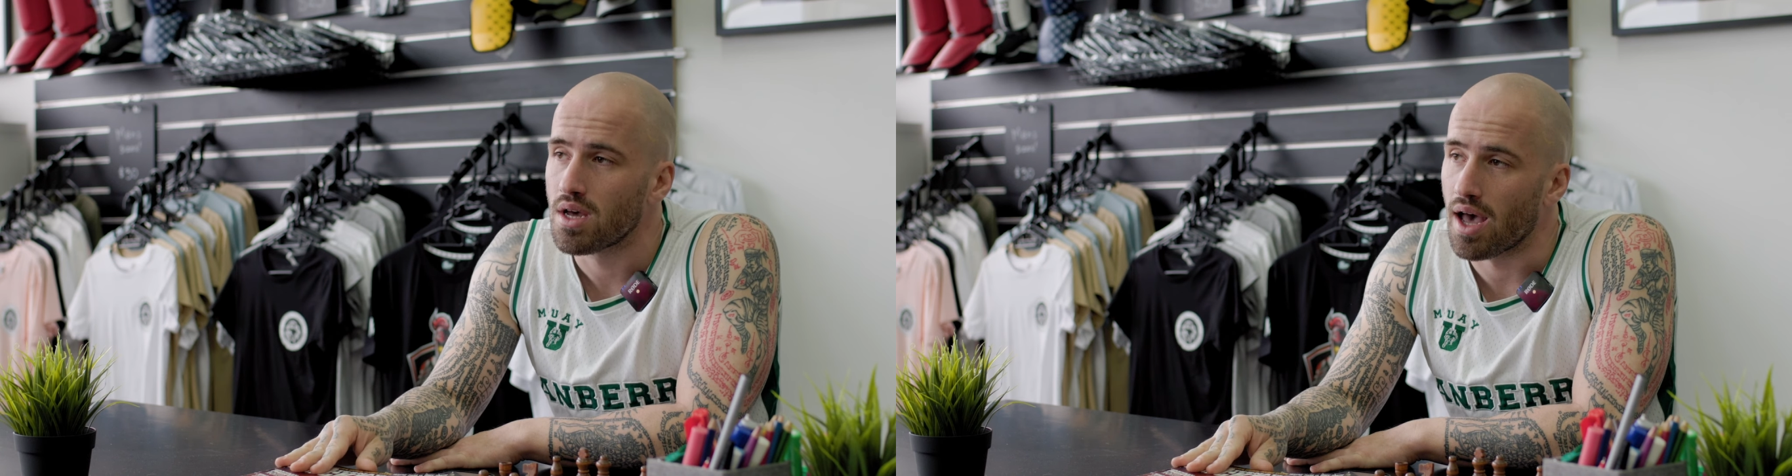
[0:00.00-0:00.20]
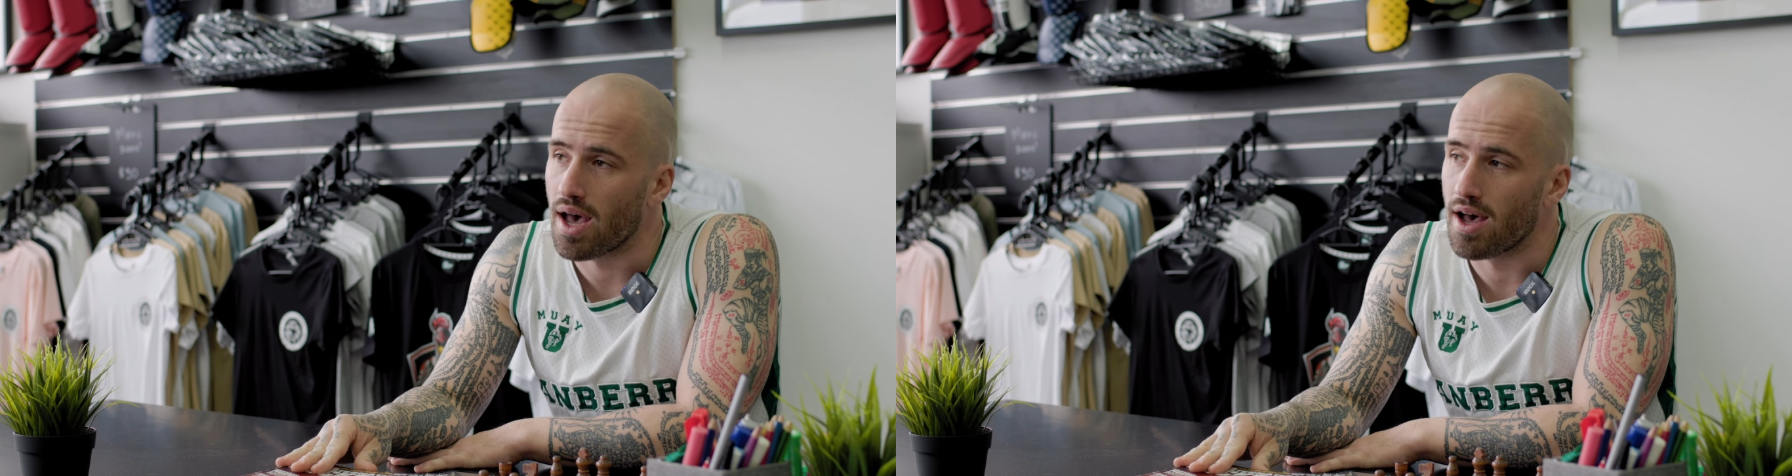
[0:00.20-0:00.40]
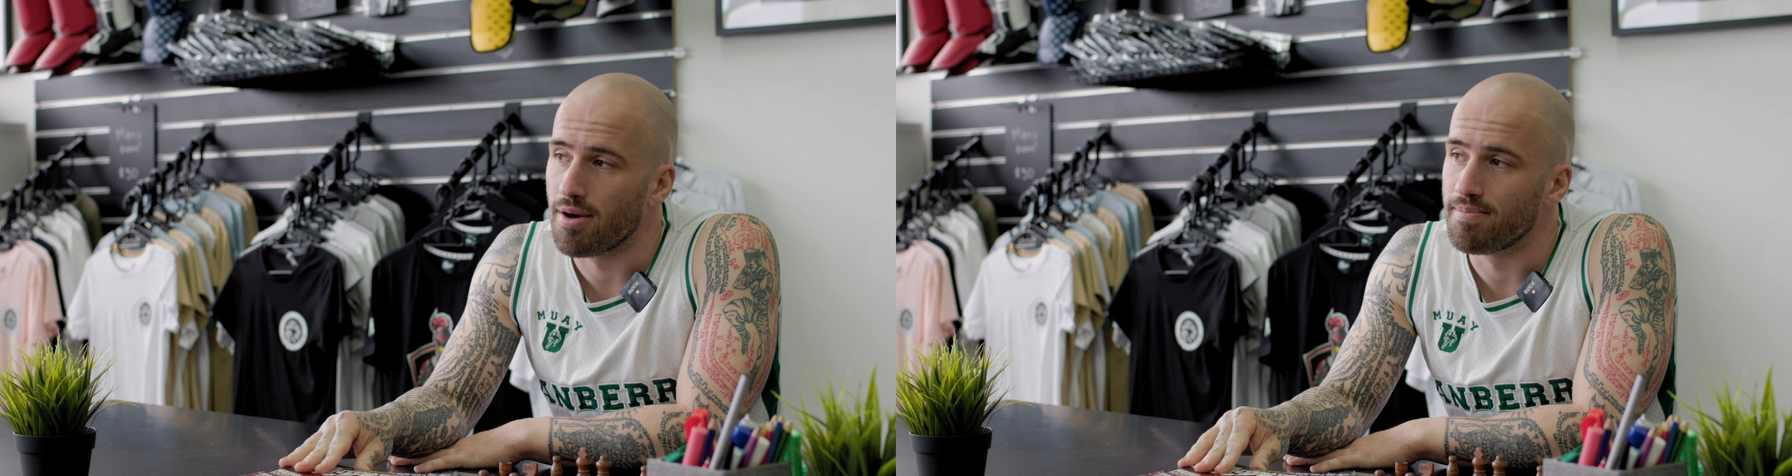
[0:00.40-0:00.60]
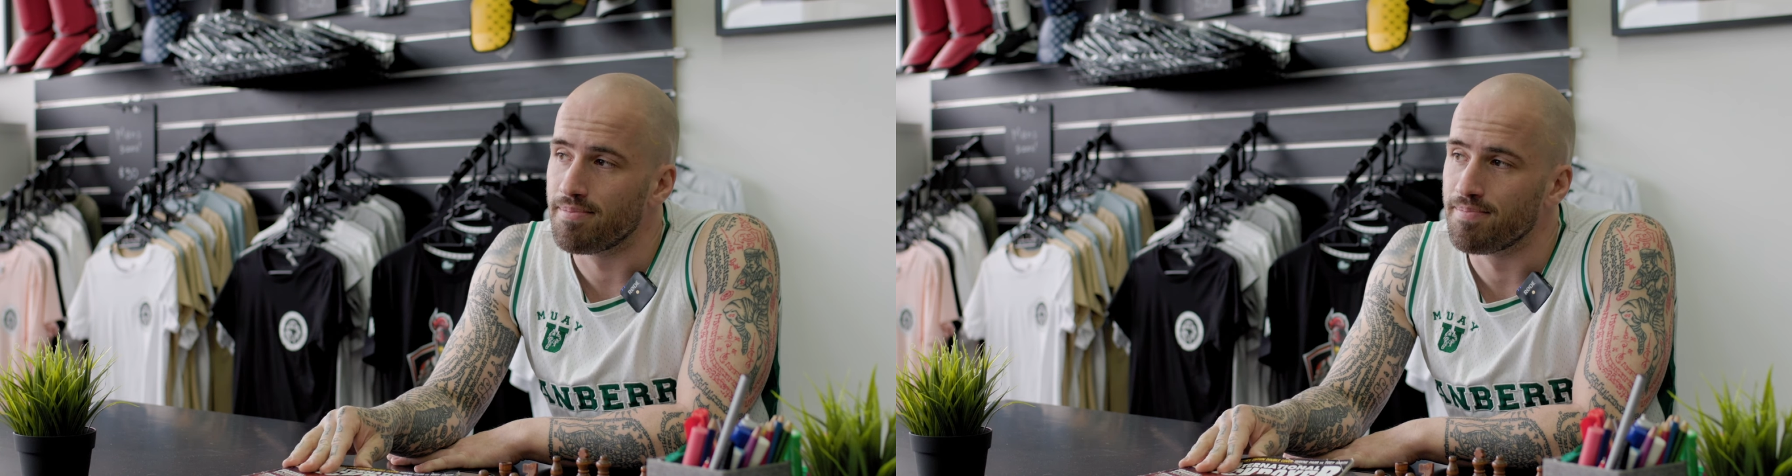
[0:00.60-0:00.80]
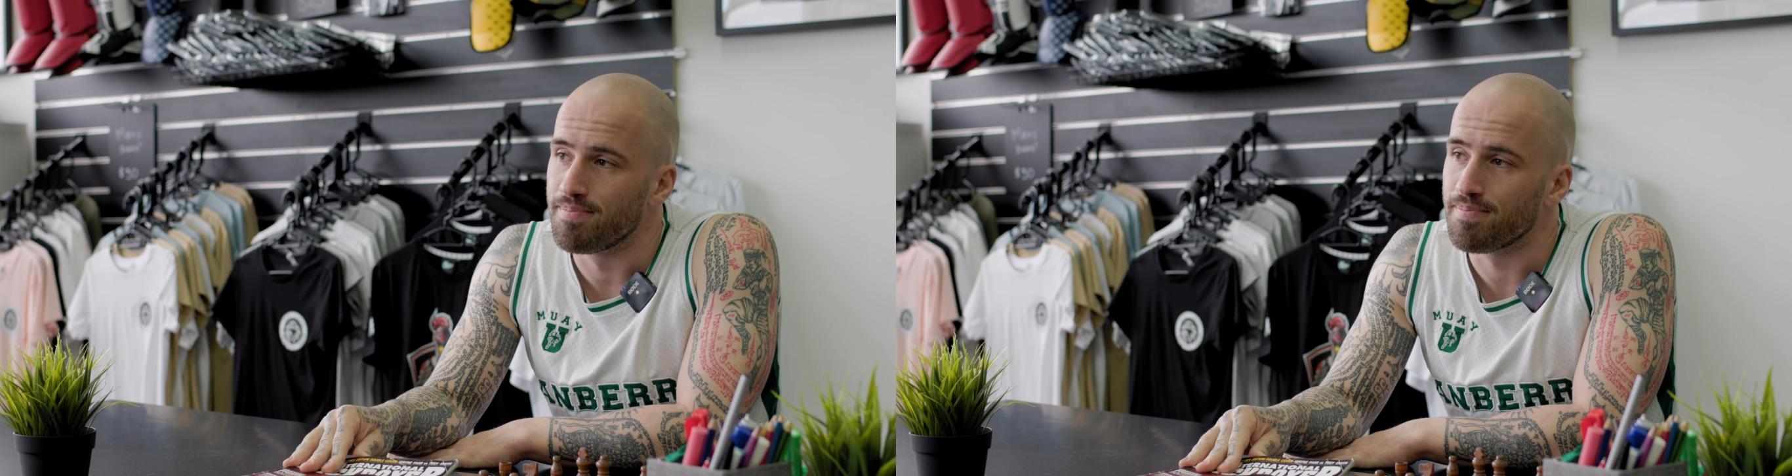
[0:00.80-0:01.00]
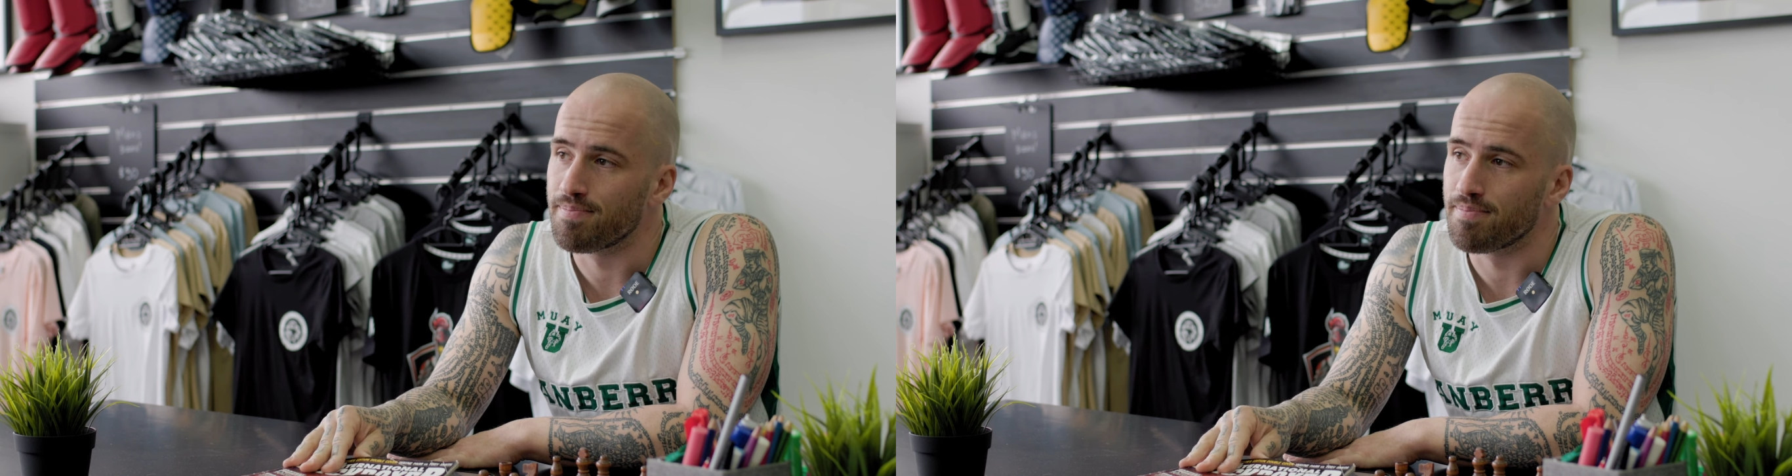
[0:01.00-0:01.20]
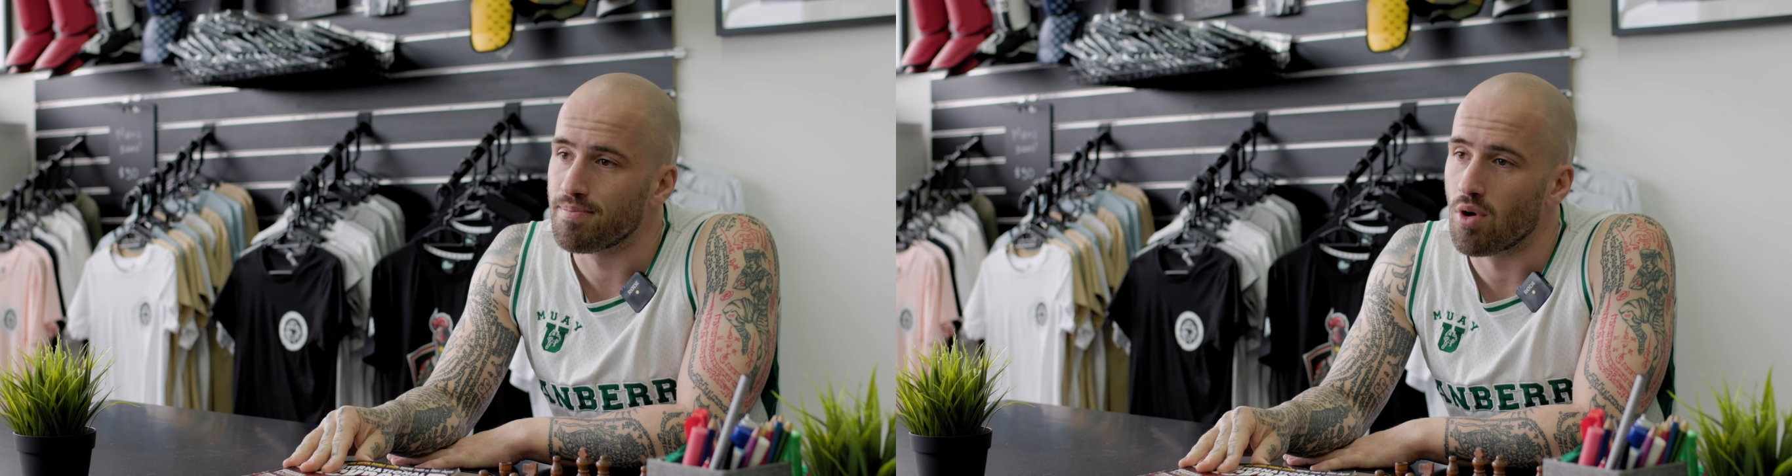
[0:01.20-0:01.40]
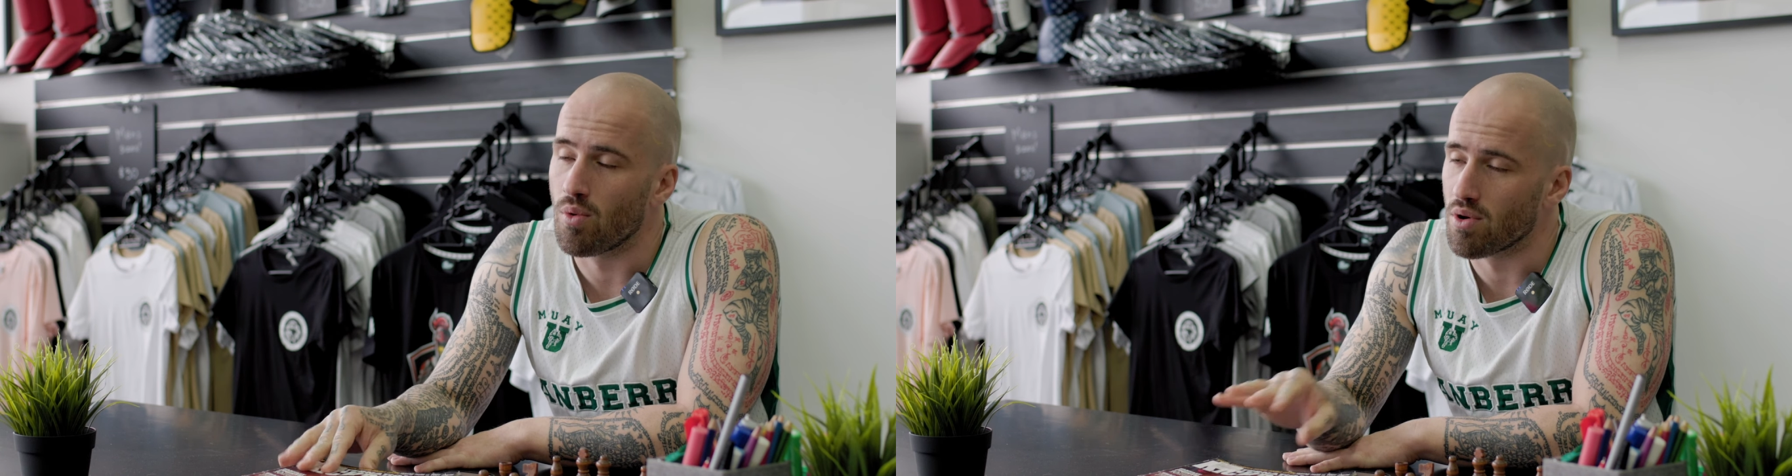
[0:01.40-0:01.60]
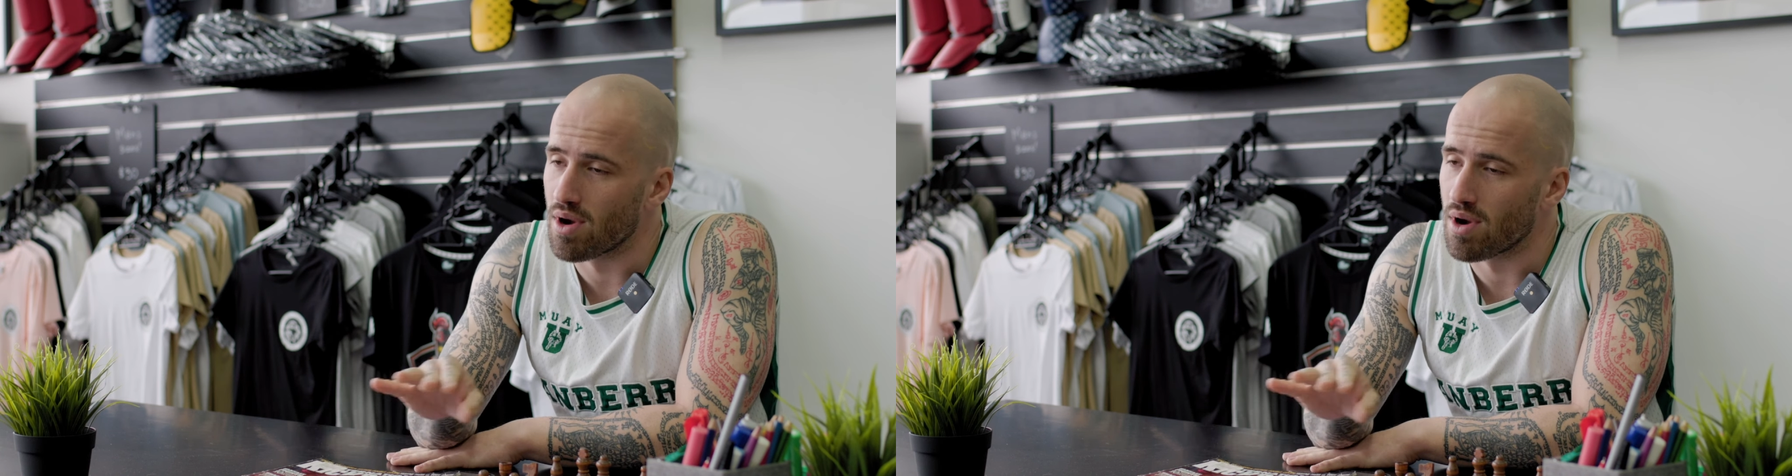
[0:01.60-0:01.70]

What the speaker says: We